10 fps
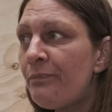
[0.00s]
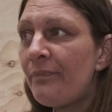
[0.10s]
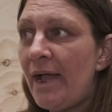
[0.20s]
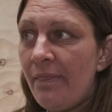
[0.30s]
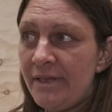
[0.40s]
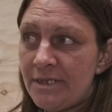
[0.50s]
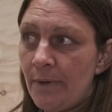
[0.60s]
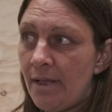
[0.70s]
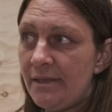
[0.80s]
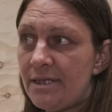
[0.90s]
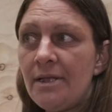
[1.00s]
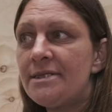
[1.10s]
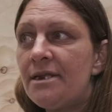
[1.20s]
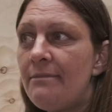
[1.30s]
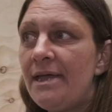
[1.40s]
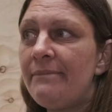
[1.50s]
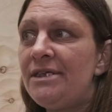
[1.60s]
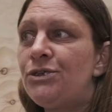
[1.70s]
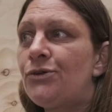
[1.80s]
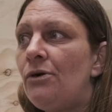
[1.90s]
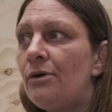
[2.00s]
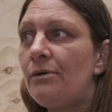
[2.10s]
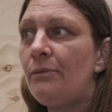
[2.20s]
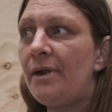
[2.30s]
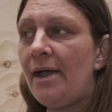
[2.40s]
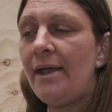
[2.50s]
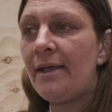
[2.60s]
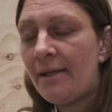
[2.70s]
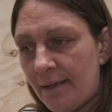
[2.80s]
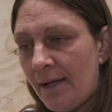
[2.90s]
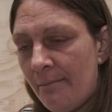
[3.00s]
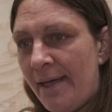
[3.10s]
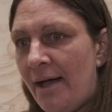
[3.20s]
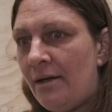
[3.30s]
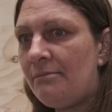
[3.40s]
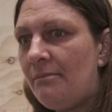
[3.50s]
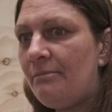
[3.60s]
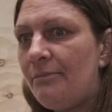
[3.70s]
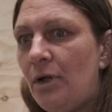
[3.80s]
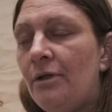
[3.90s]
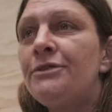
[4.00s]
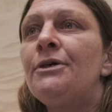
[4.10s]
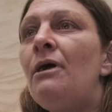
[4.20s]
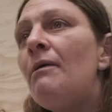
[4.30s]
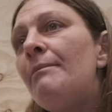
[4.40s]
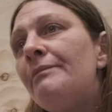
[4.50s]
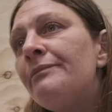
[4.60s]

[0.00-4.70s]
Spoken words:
And this one's going to make me stronger when I come out on top,